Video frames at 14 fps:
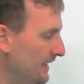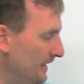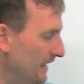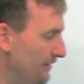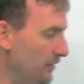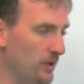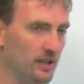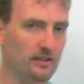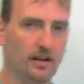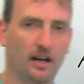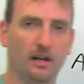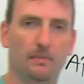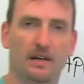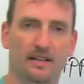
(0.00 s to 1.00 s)
If you want to
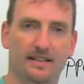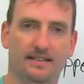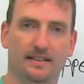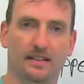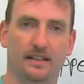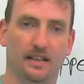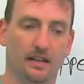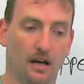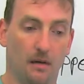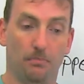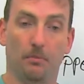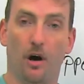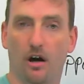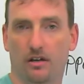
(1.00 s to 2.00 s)
talk about a city, a
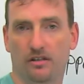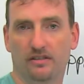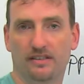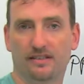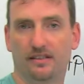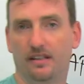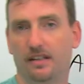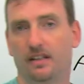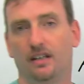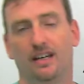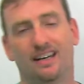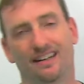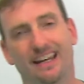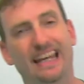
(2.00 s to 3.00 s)
modern city,
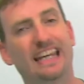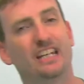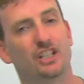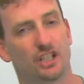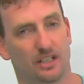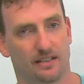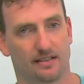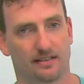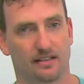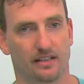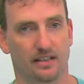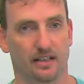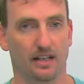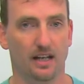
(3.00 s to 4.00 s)
an ancient
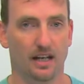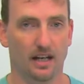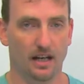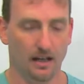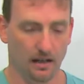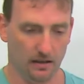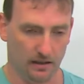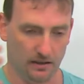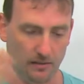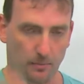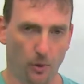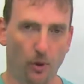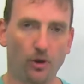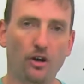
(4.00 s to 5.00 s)
city, the
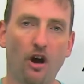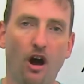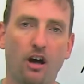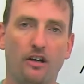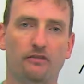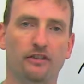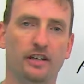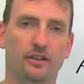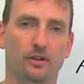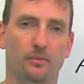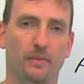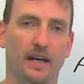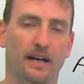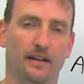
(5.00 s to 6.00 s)
more concrete you
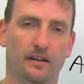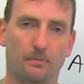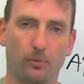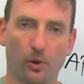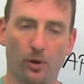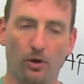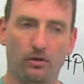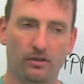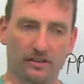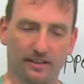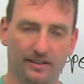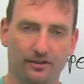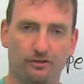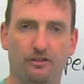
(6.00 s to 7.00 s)
make it, the more
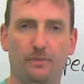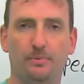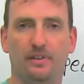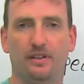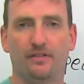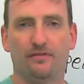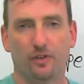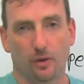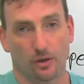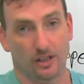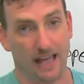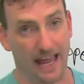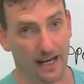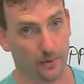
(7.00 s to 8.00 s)
descriptive your
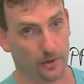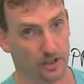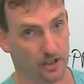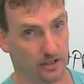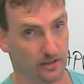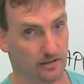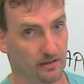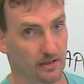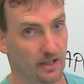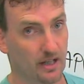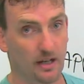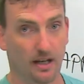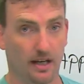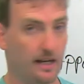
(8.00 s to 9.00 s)
language is.
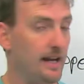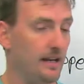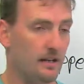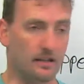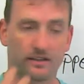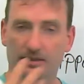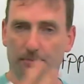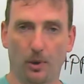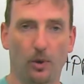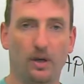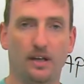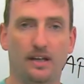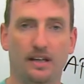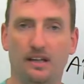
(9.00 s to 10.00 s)
Again, in
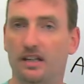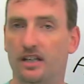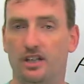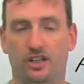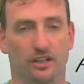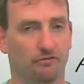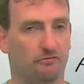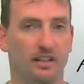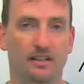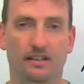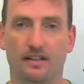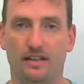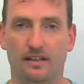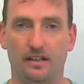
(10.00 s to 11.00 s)
spoken English and
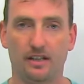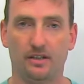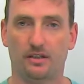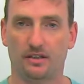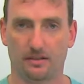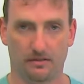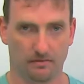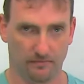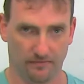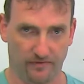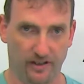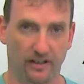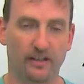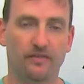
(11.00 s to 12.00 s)
written English,
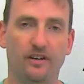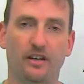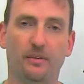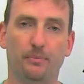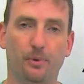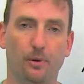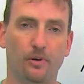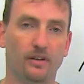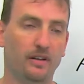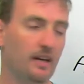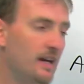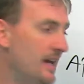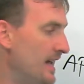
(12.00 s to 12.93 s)
very, very important.